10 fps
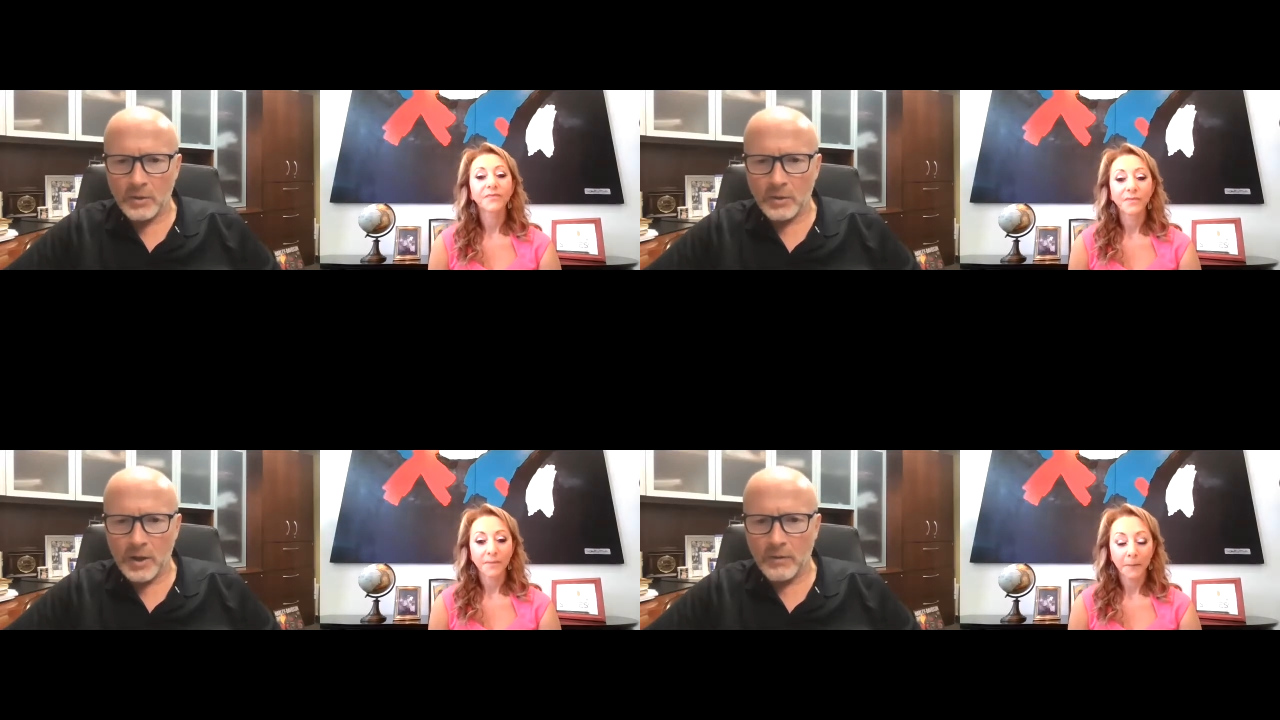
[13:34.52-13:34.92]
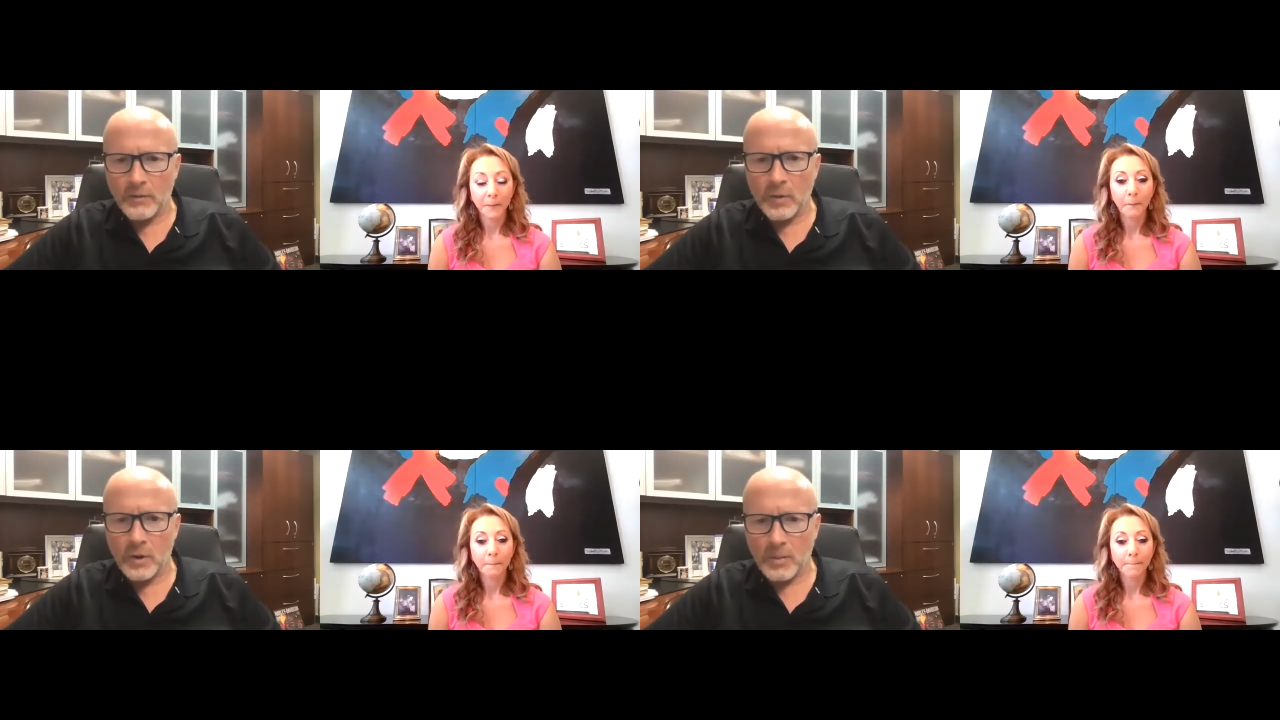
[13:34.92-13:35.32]

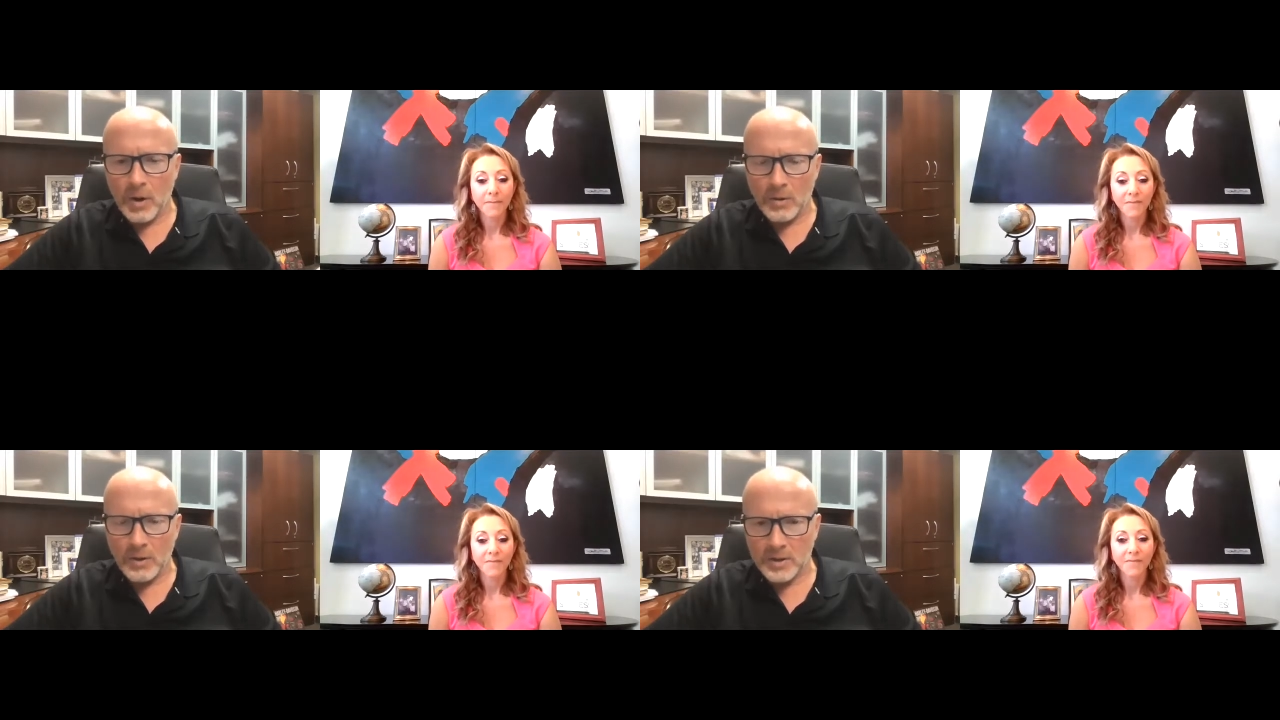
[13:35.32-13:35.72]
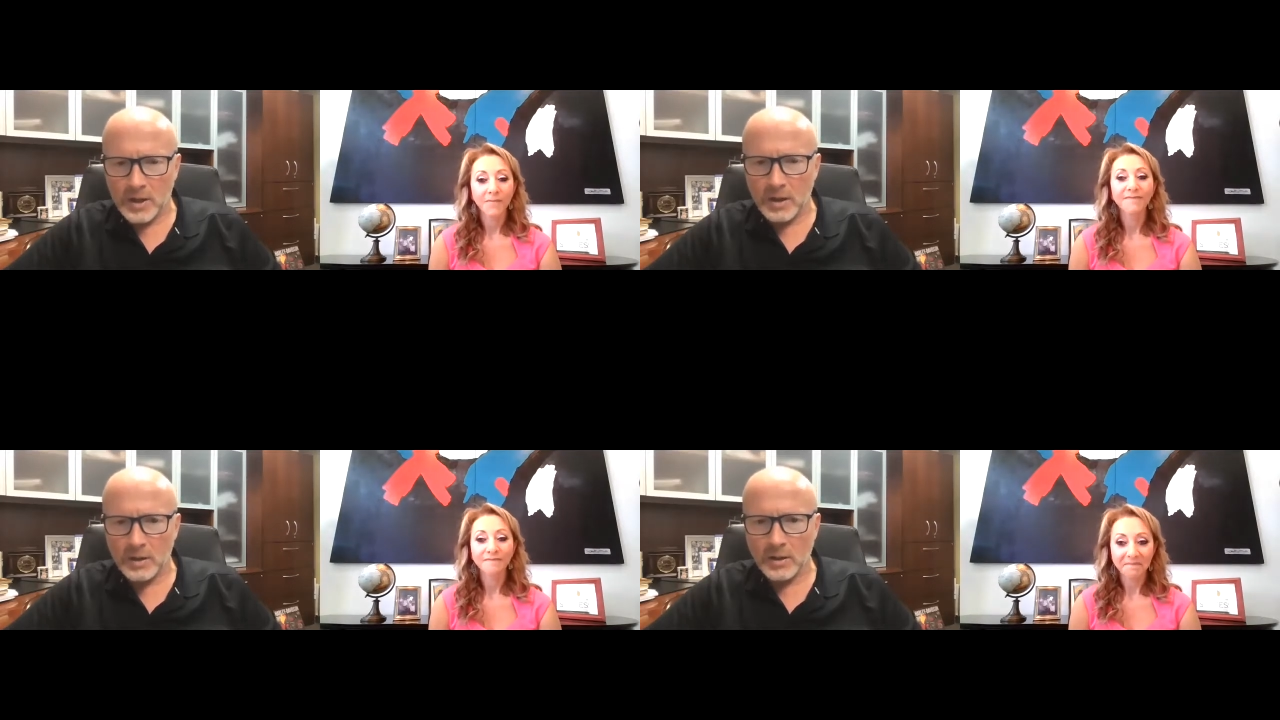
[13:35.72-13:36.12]
Speaker 1: therefore I'm always
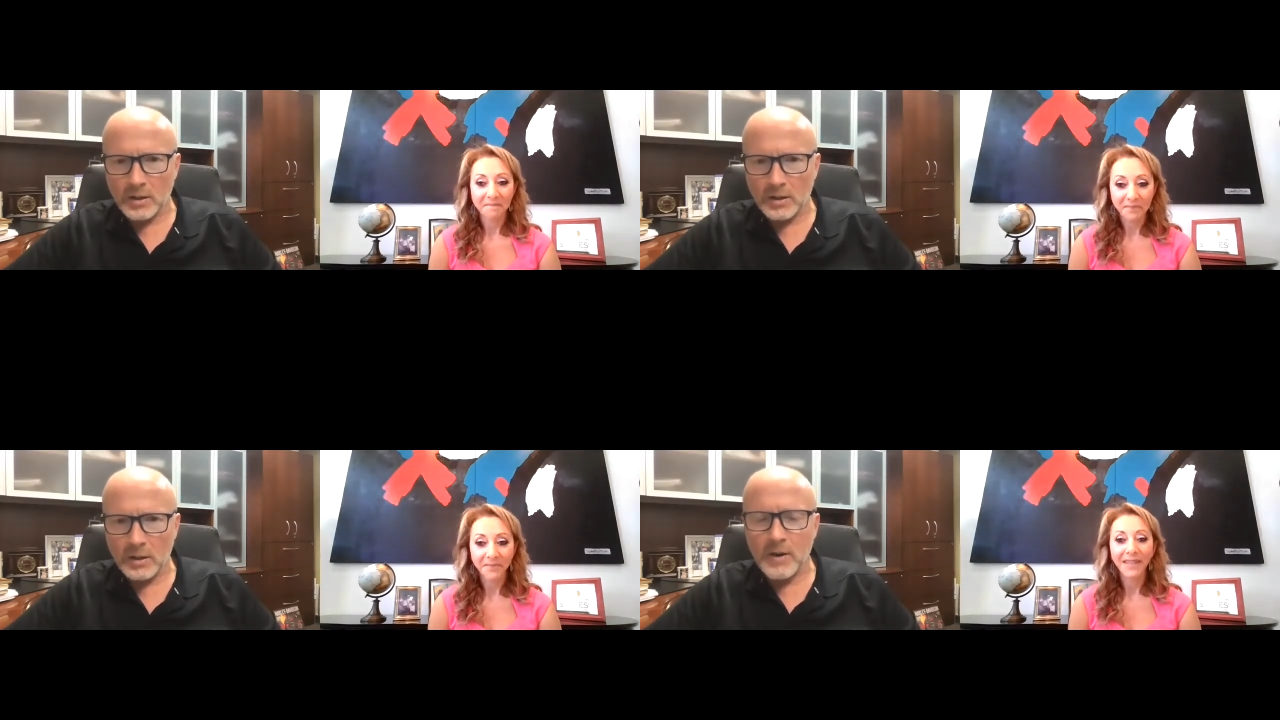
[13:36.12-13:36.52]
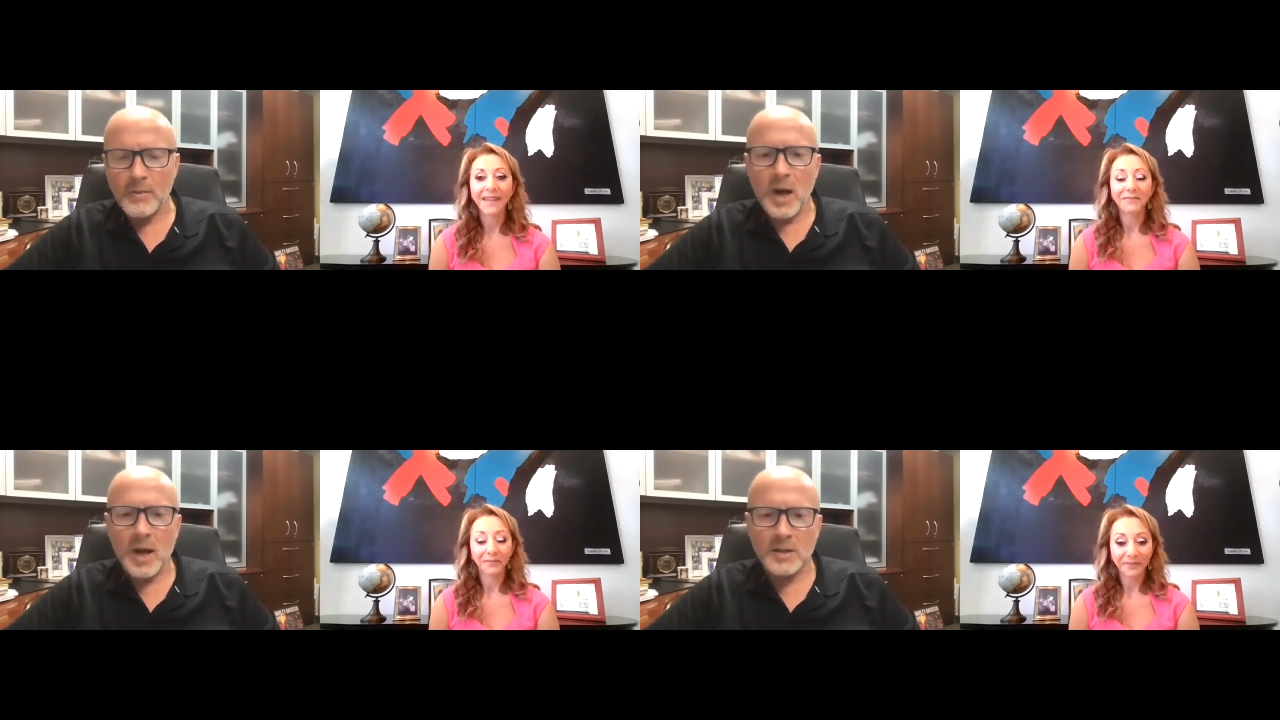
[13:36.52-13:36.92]
selling. If I'm
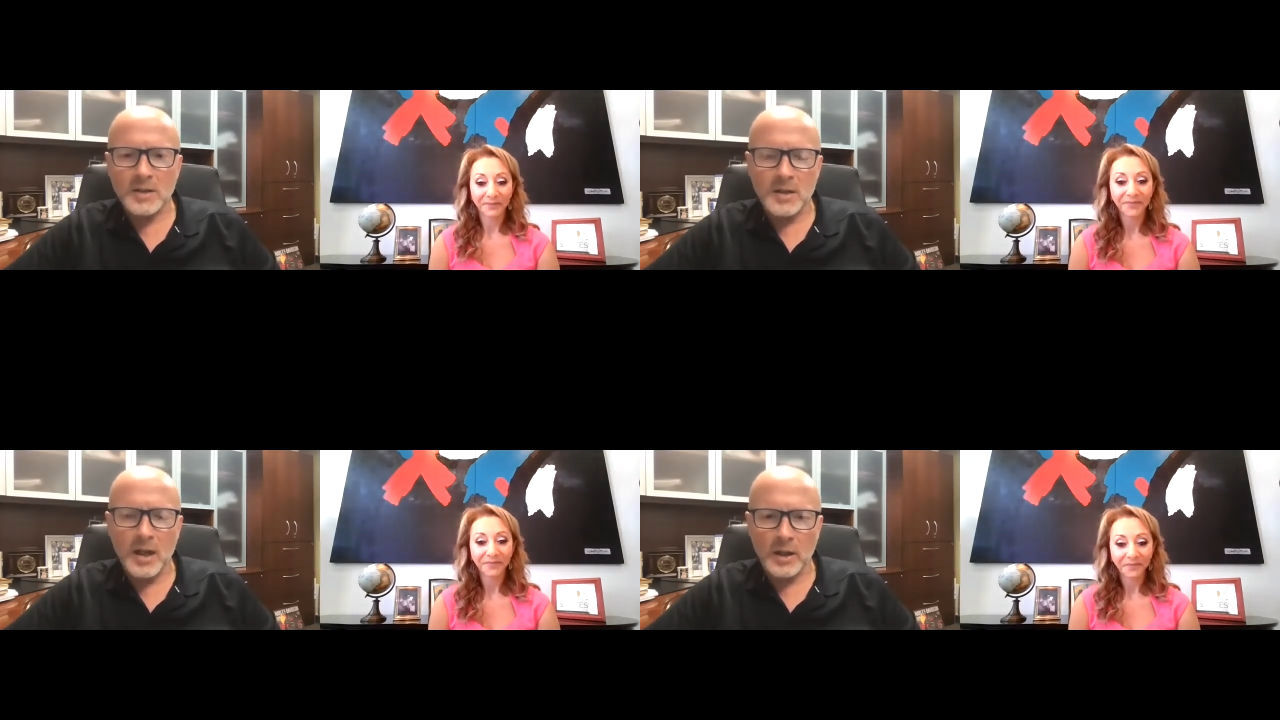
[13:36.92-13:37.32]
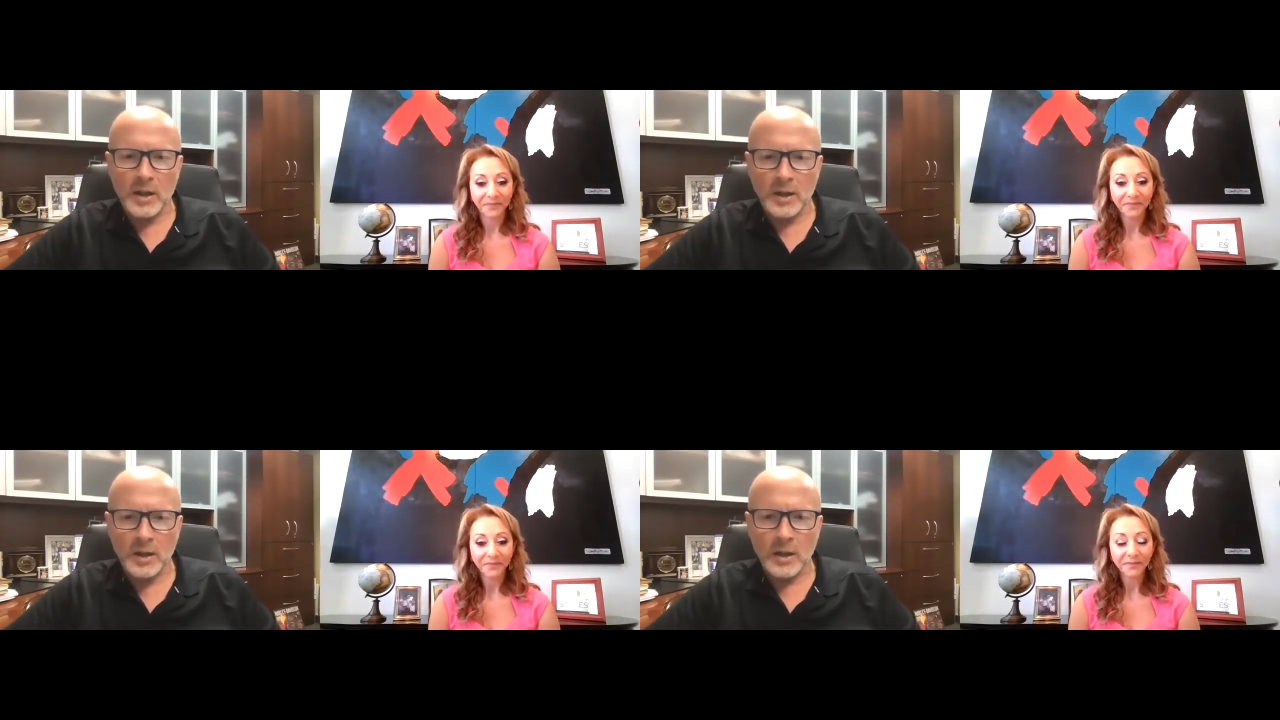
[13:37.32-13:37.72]
not selling,